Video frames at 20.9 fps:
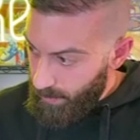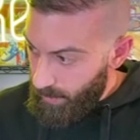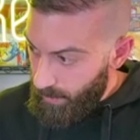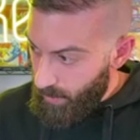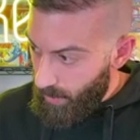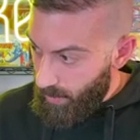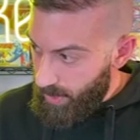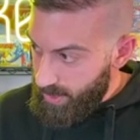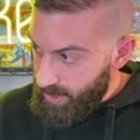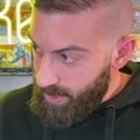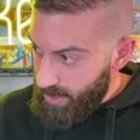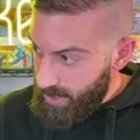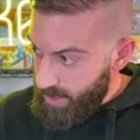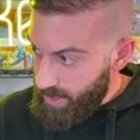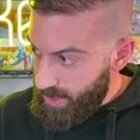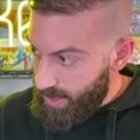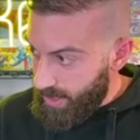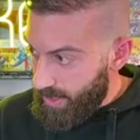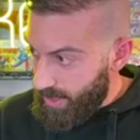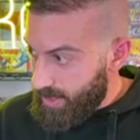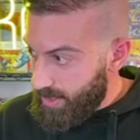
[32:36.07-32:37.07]
Throw this in
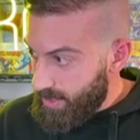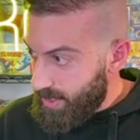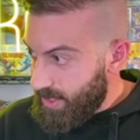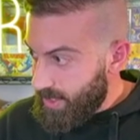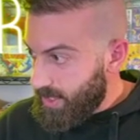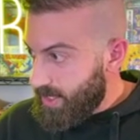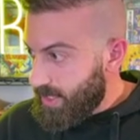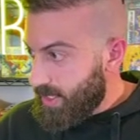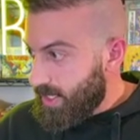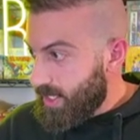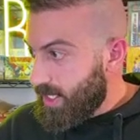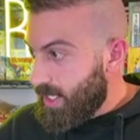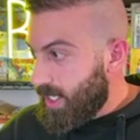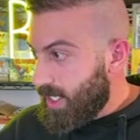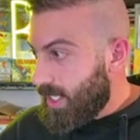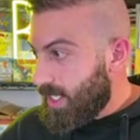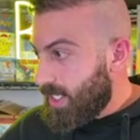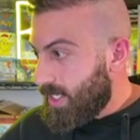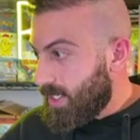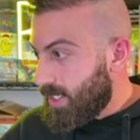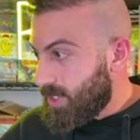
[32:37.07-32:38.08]
here.
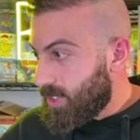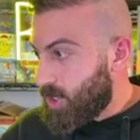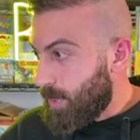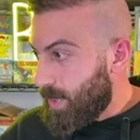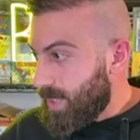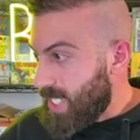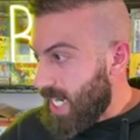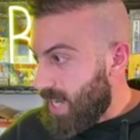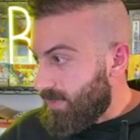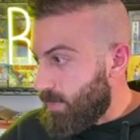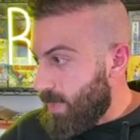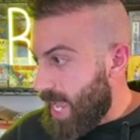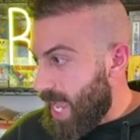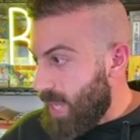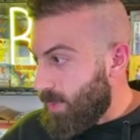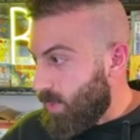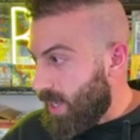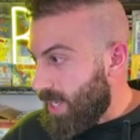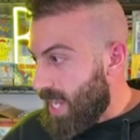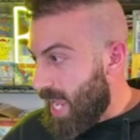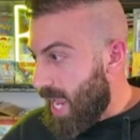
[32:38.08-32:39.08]
Super chat from
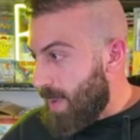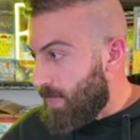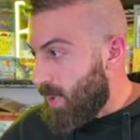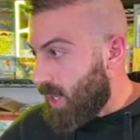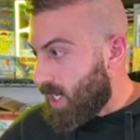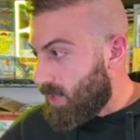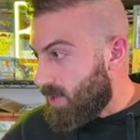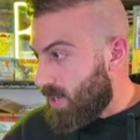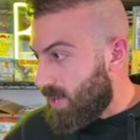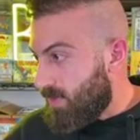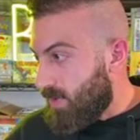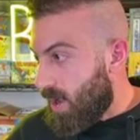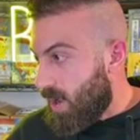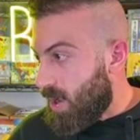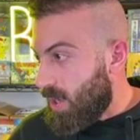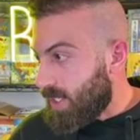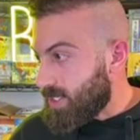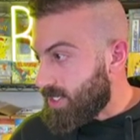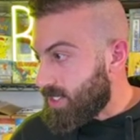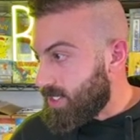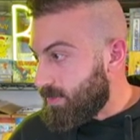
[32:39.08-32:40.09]
Edwin. Hey, PokeRev.
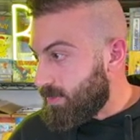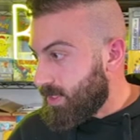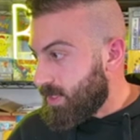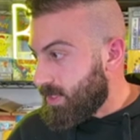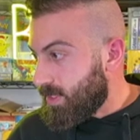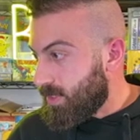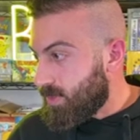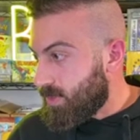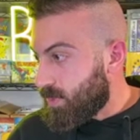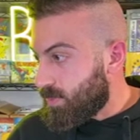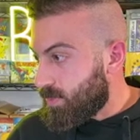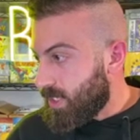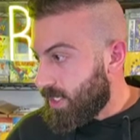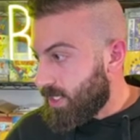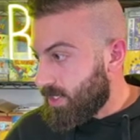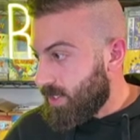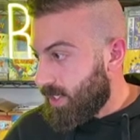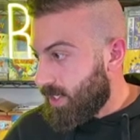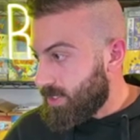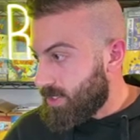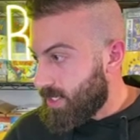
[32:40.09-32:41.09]
Awesome. Oops, I
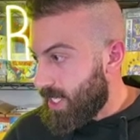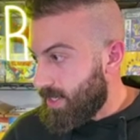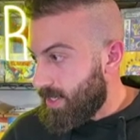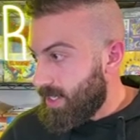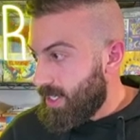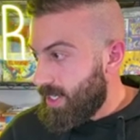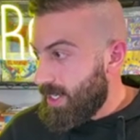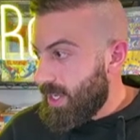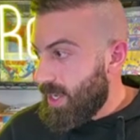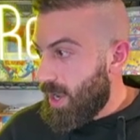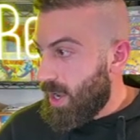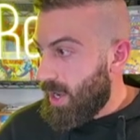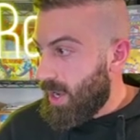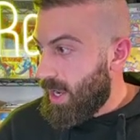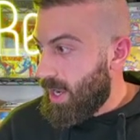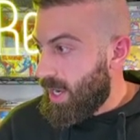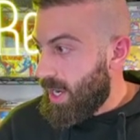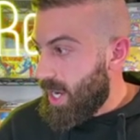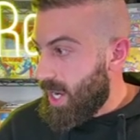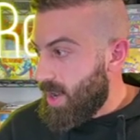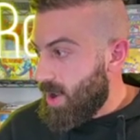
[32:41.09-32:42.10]
just lost that.
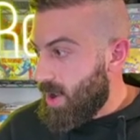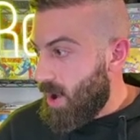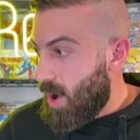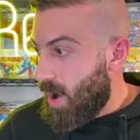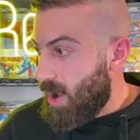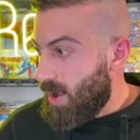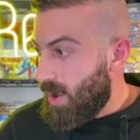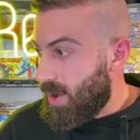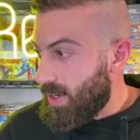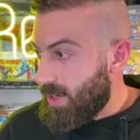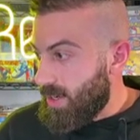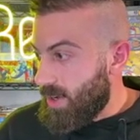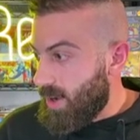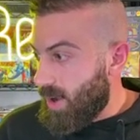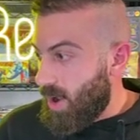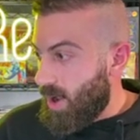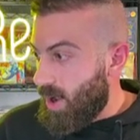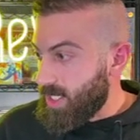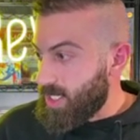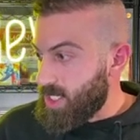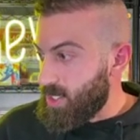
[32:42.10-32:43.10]
Uh,
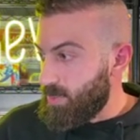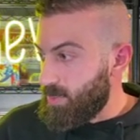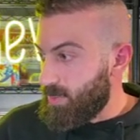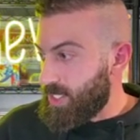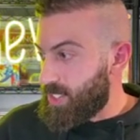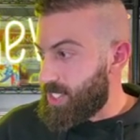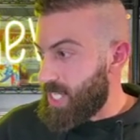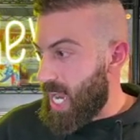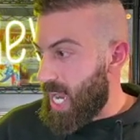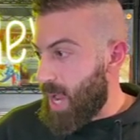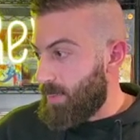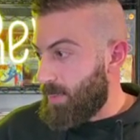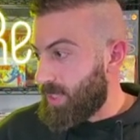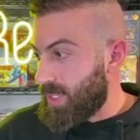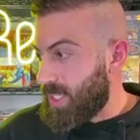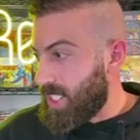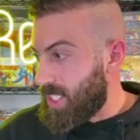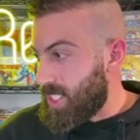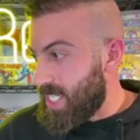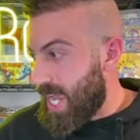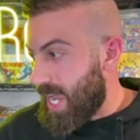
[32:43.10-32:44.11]
awesome job with
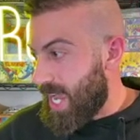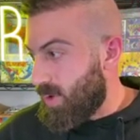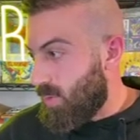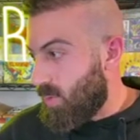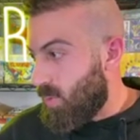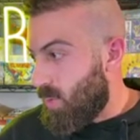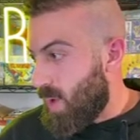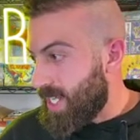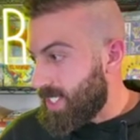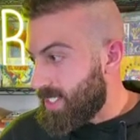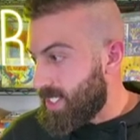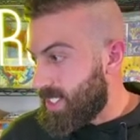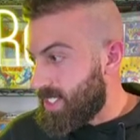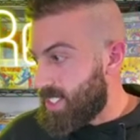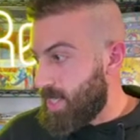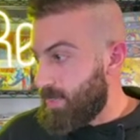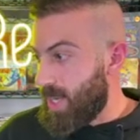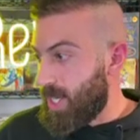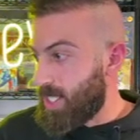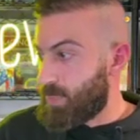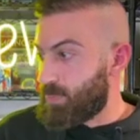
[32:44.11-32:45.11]
the channel. When is the
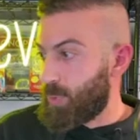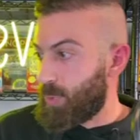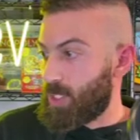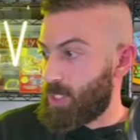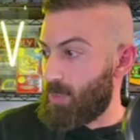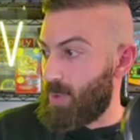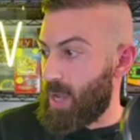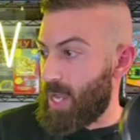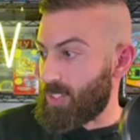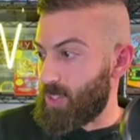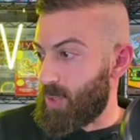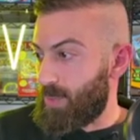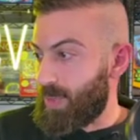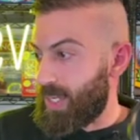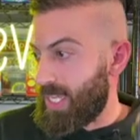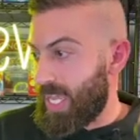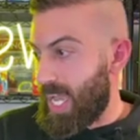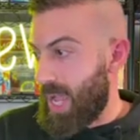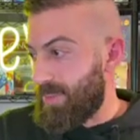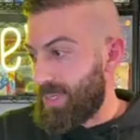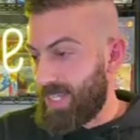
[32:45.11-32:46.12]
Gym Heroes booster box opening
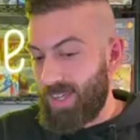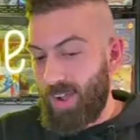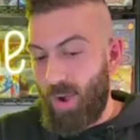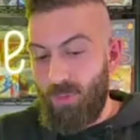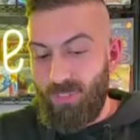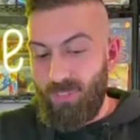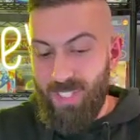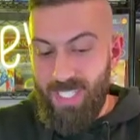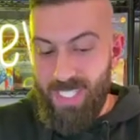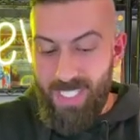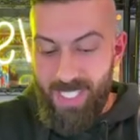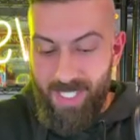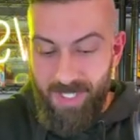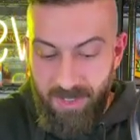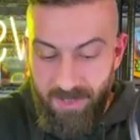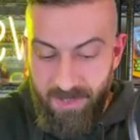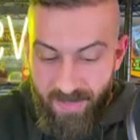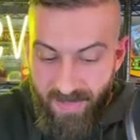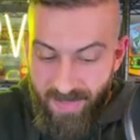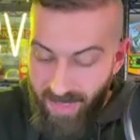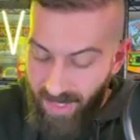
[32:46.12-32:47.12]
happening? Hopefully
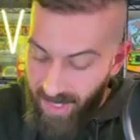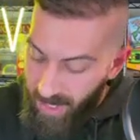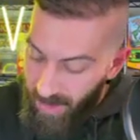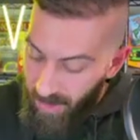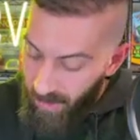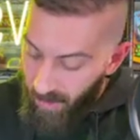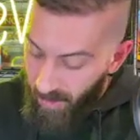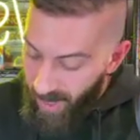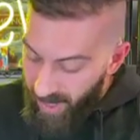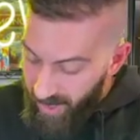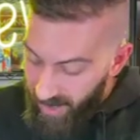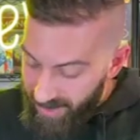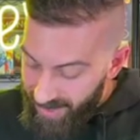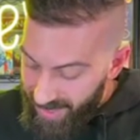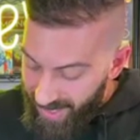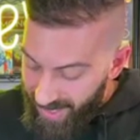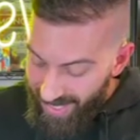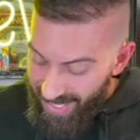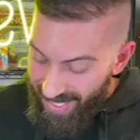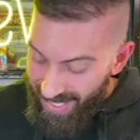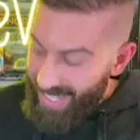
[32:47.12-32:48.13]
soon. Well,
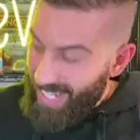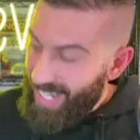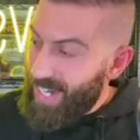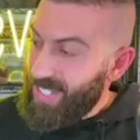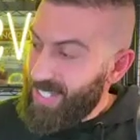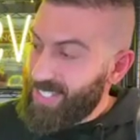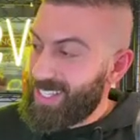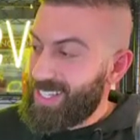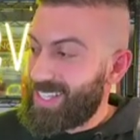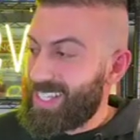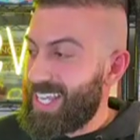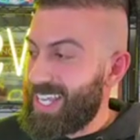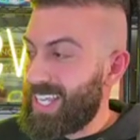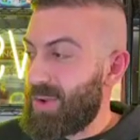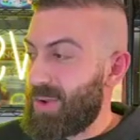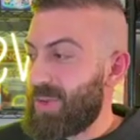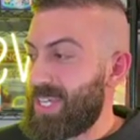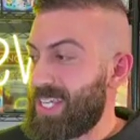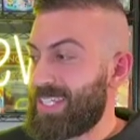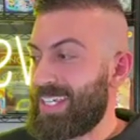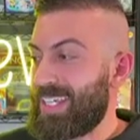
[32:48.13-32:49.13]
here's the thing.
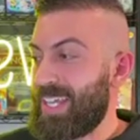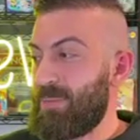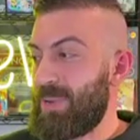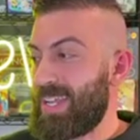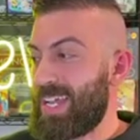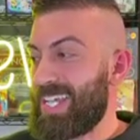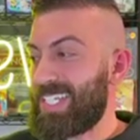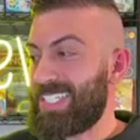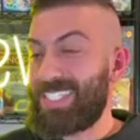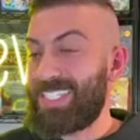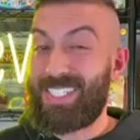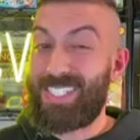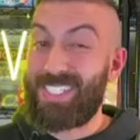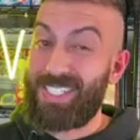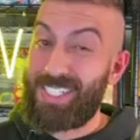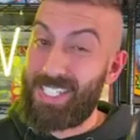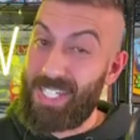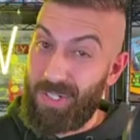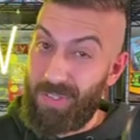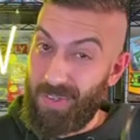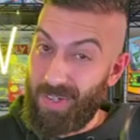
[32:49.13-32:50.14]
We keep it a
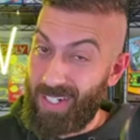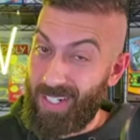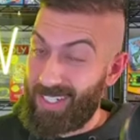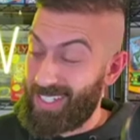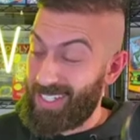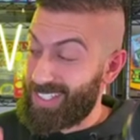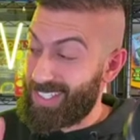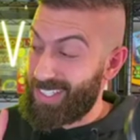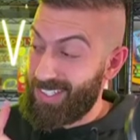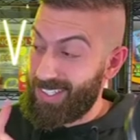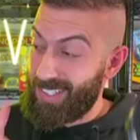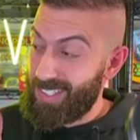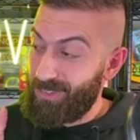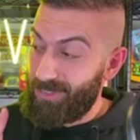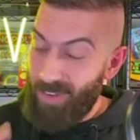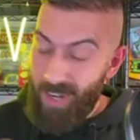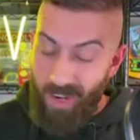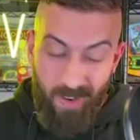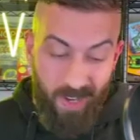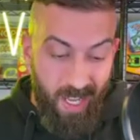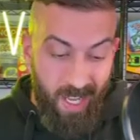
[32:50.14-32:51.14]
secret until the
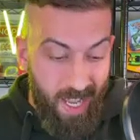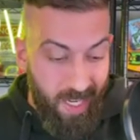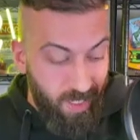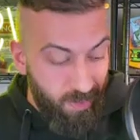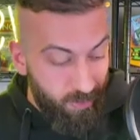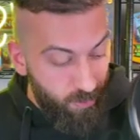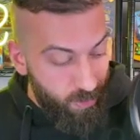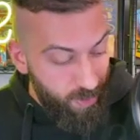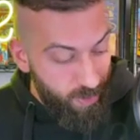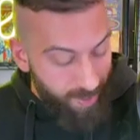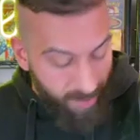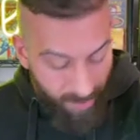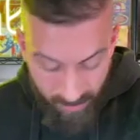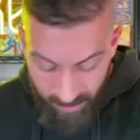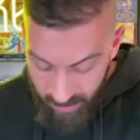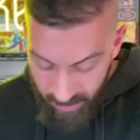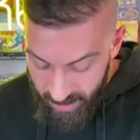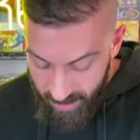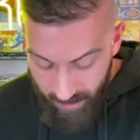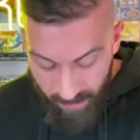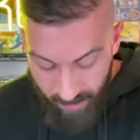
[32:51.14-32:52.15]
very end of
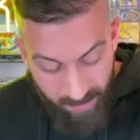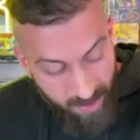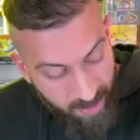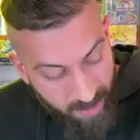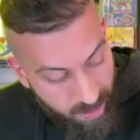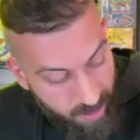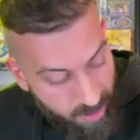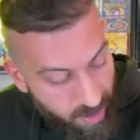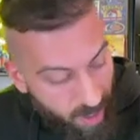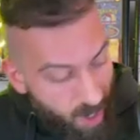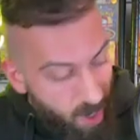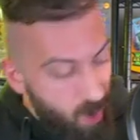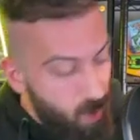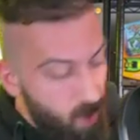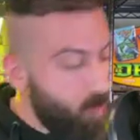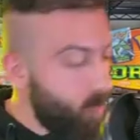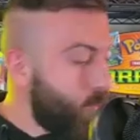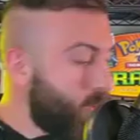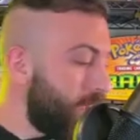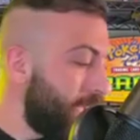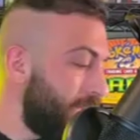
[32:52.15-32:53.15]
videos. So
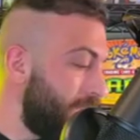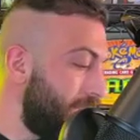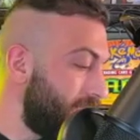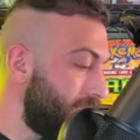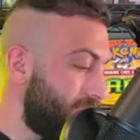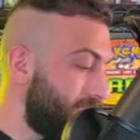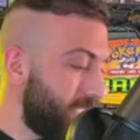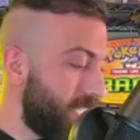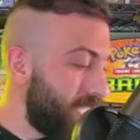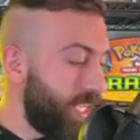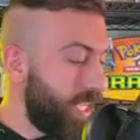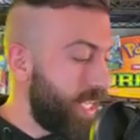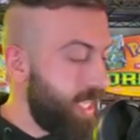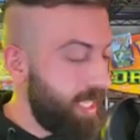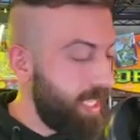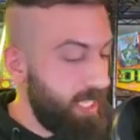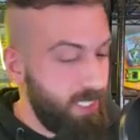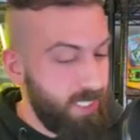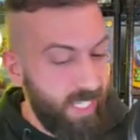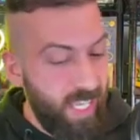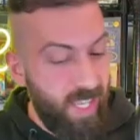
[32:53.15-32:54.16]
what I can say
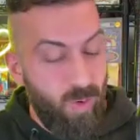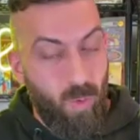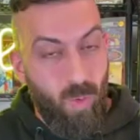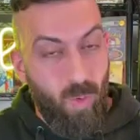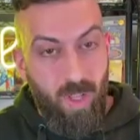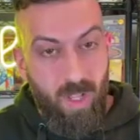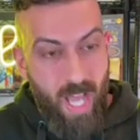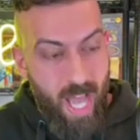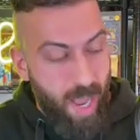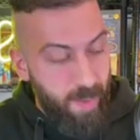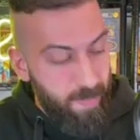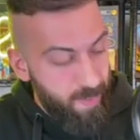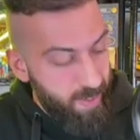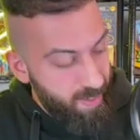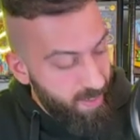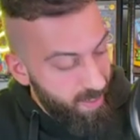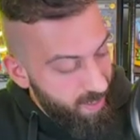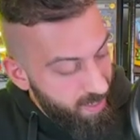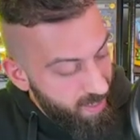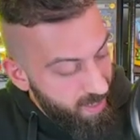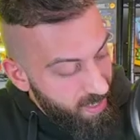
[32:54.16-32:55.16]
is it will happen.
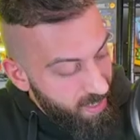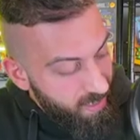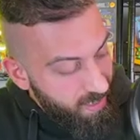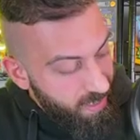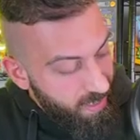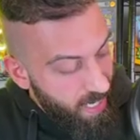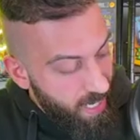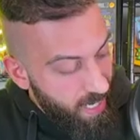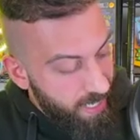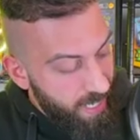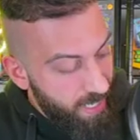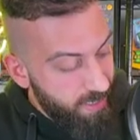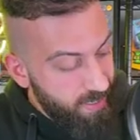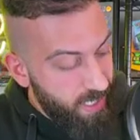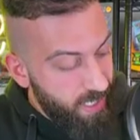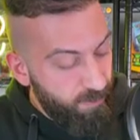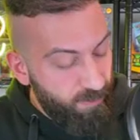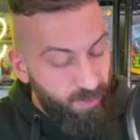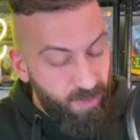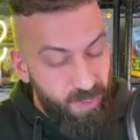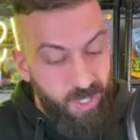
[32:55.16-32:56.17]
I can't say
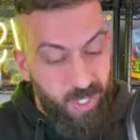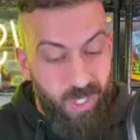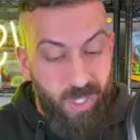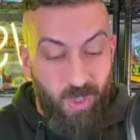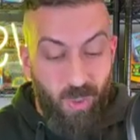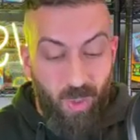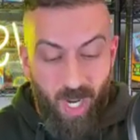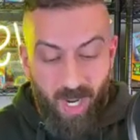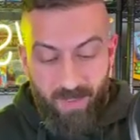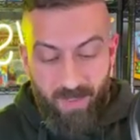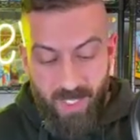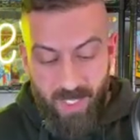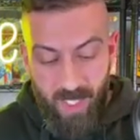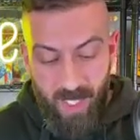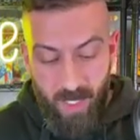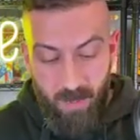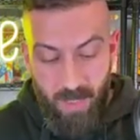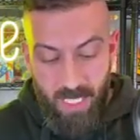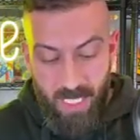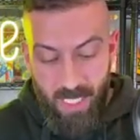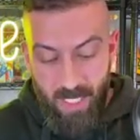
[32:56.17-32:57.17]
for sure if it's going to
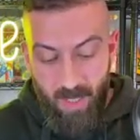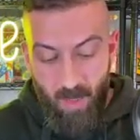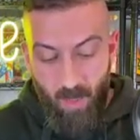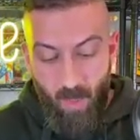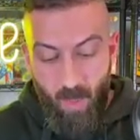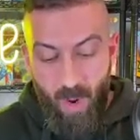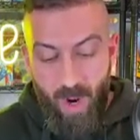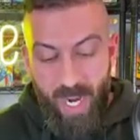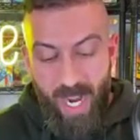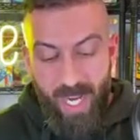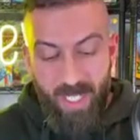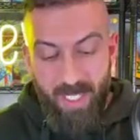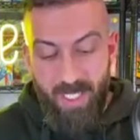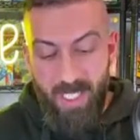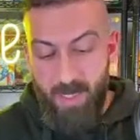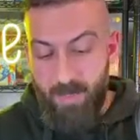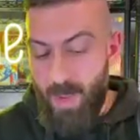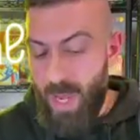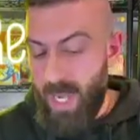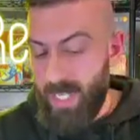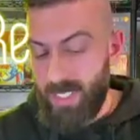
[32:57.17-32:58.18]
be the one after this
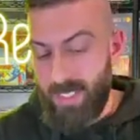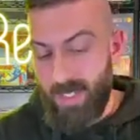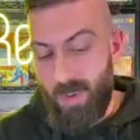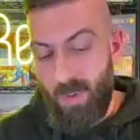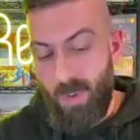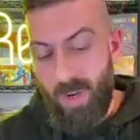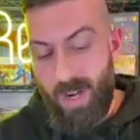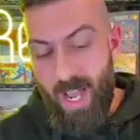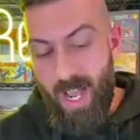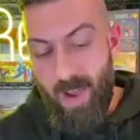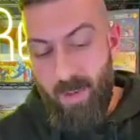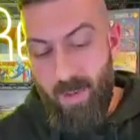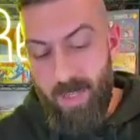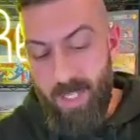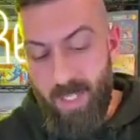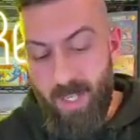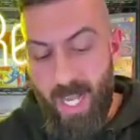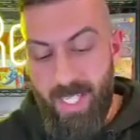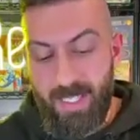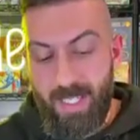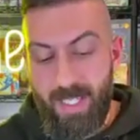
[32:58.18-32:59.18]
box or not, but you
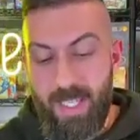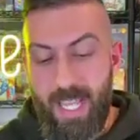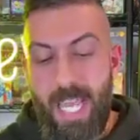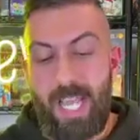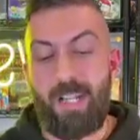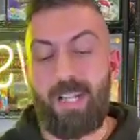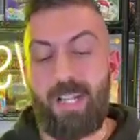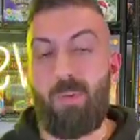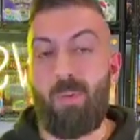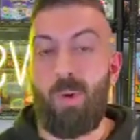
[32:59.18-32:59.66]
guys can count on it.